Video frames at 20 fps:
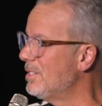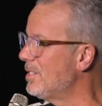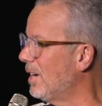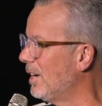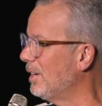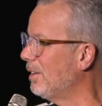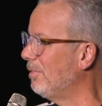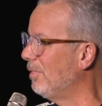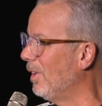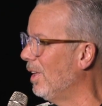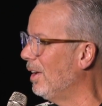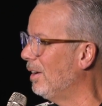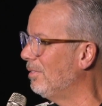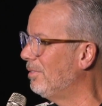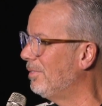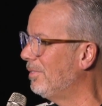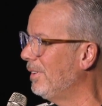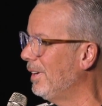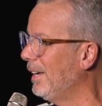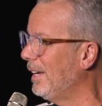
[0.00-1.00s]
a ton of
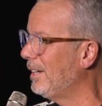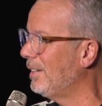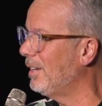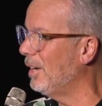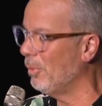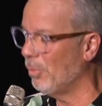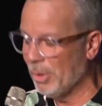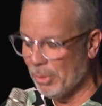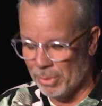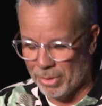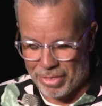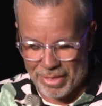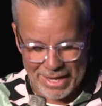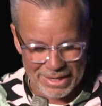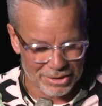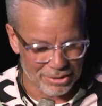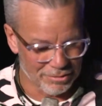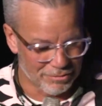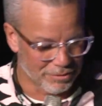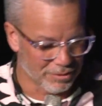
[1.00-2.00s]
love, and uh, we would
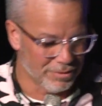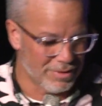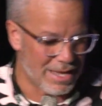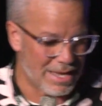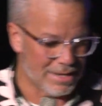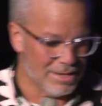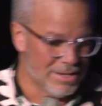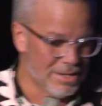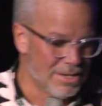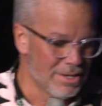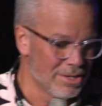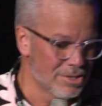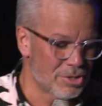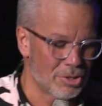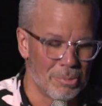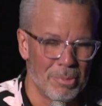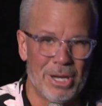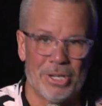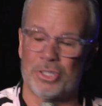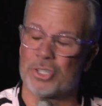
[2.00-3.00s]
thank you for that
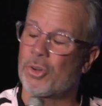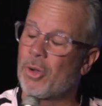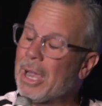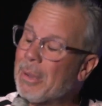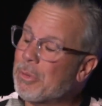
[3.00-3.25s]
so much.